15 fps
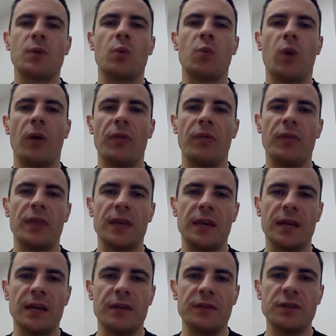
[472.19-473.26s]
what
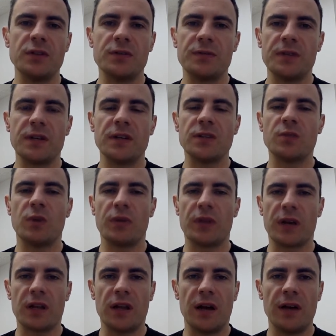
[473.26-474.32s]
the individual feels, what the
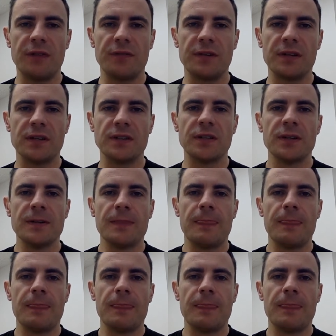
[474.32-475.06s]
client feels,